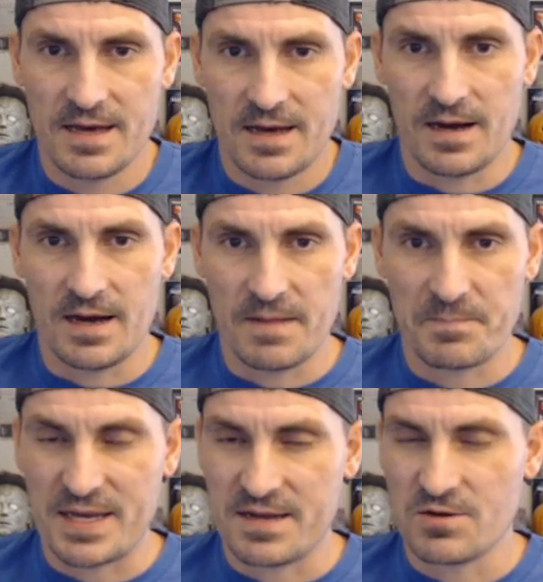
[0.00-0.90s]

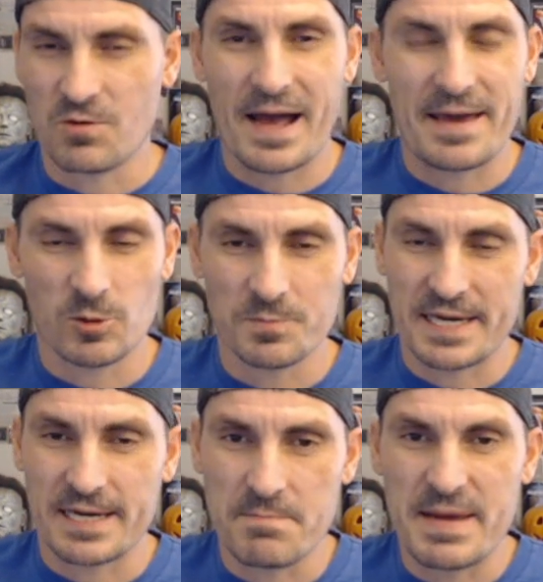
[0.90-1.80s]
And I hope they
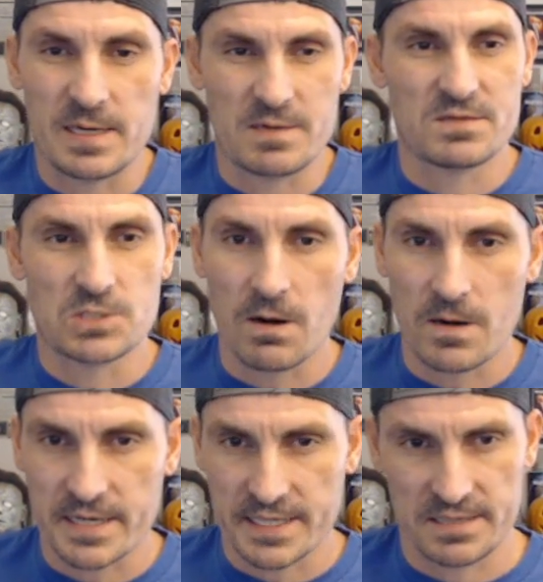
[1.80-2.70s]
can make it
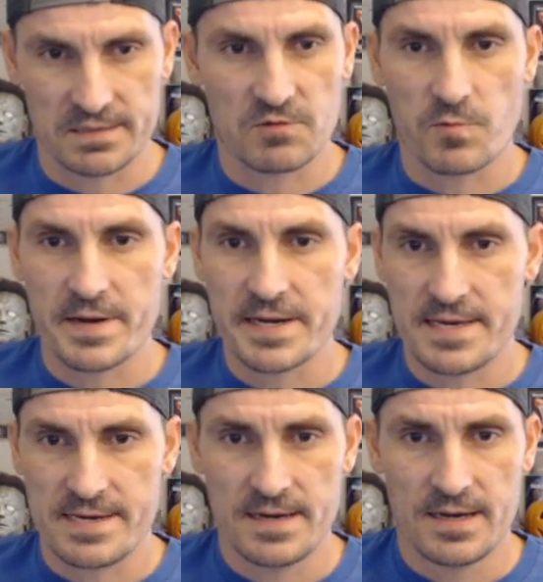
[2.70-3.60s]
dark and gritty.